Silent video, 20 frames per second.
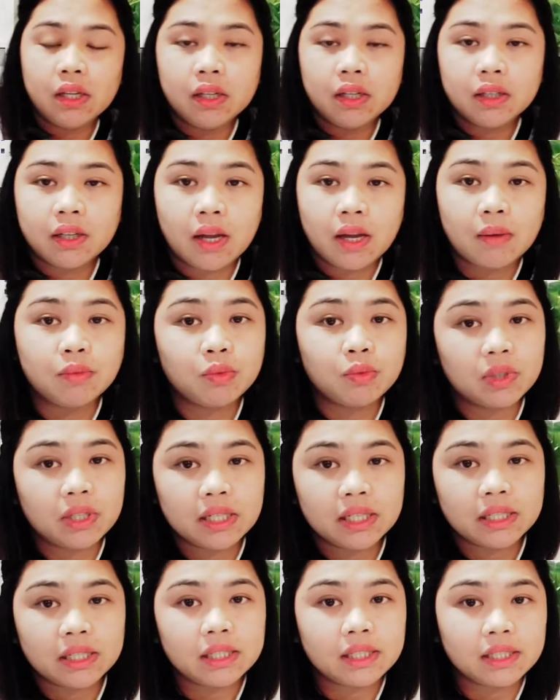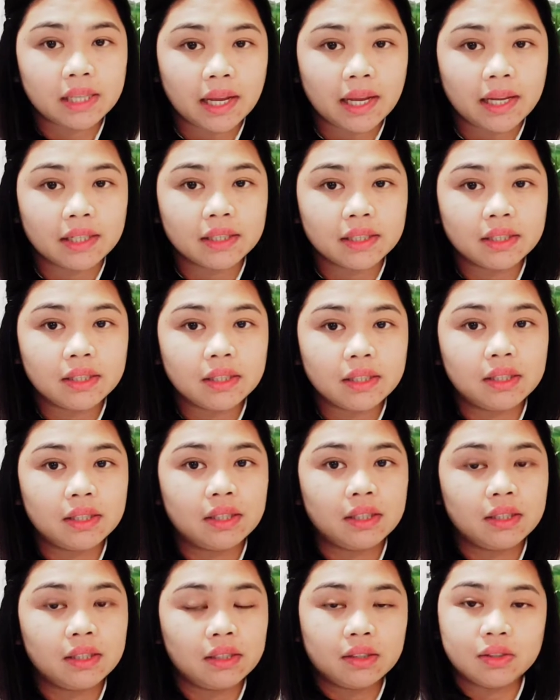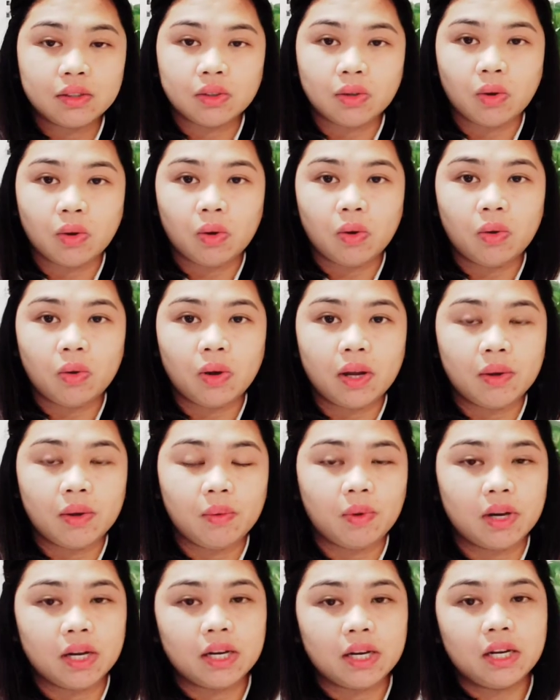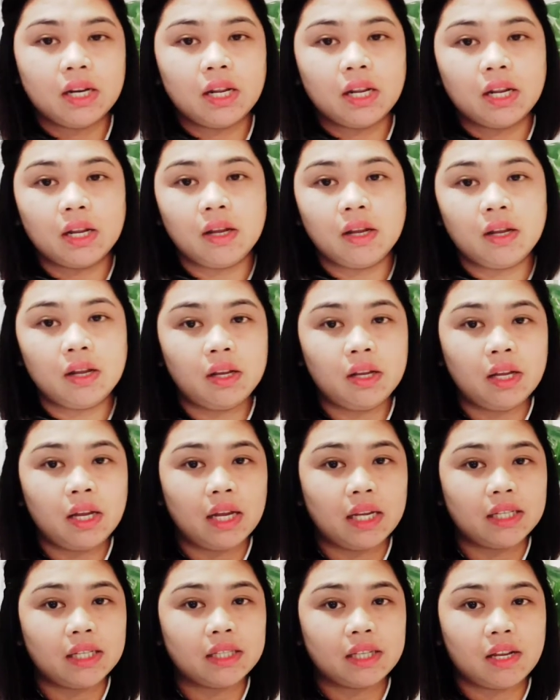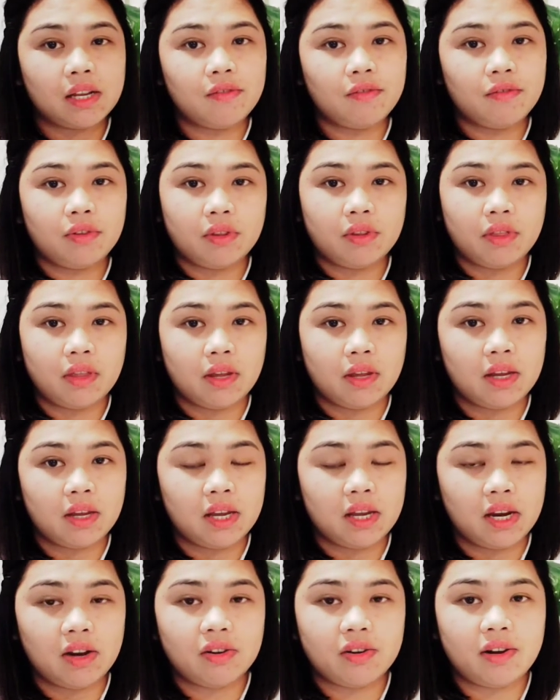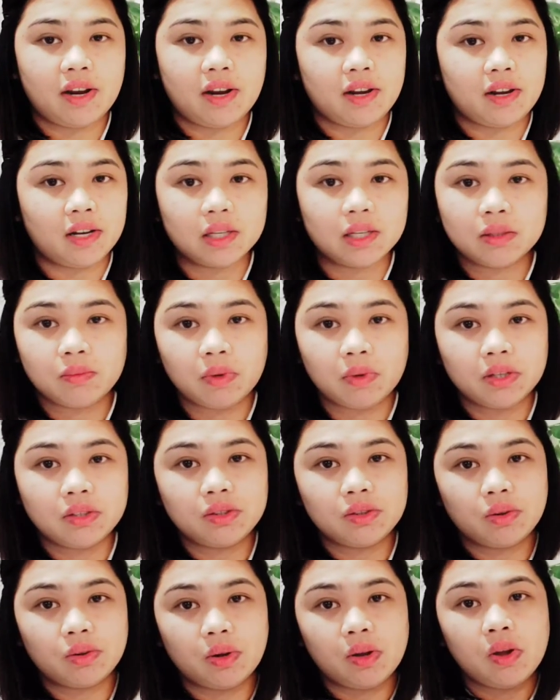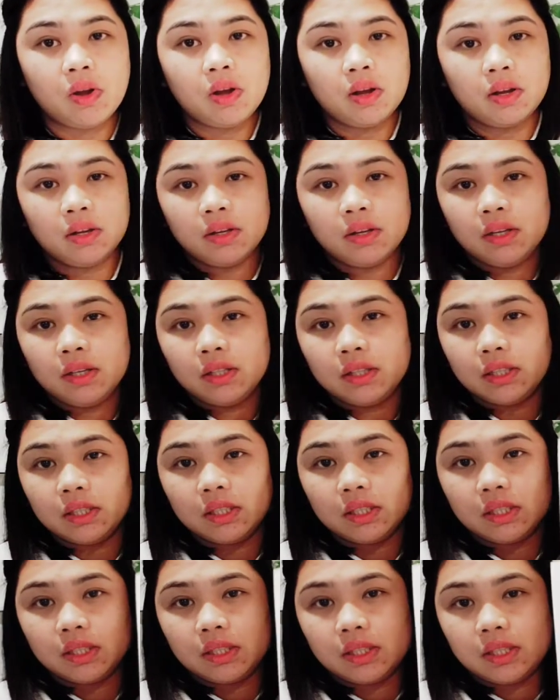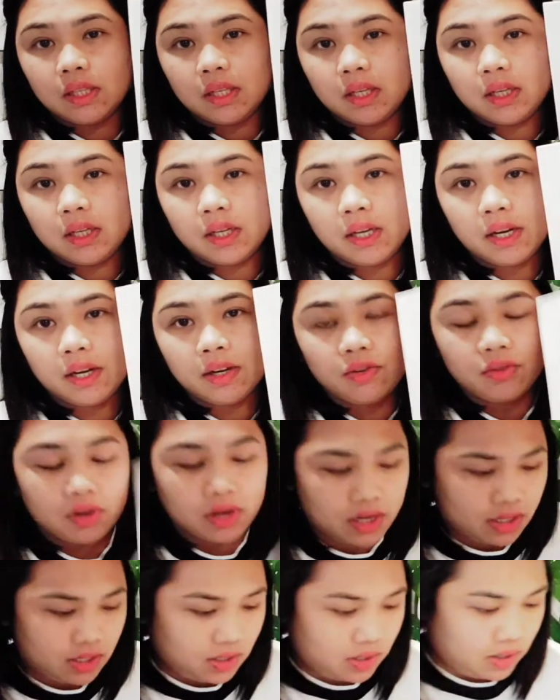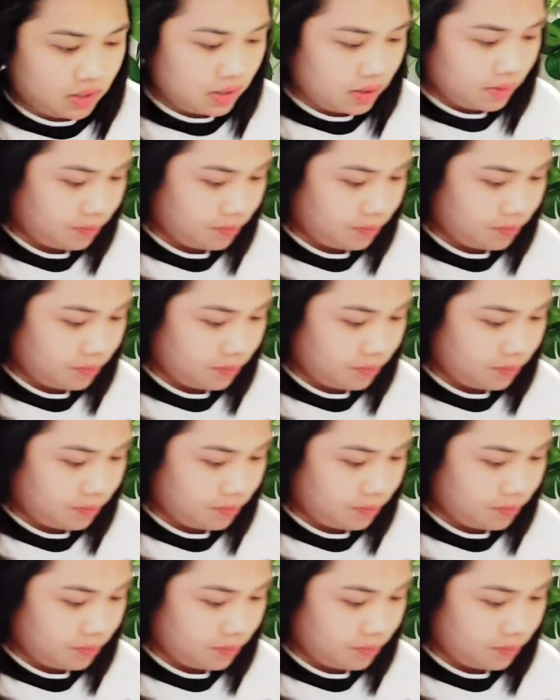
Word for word: comes with a stand so I wanted a, a, stand for the hair dryer as well so this is the hair dryer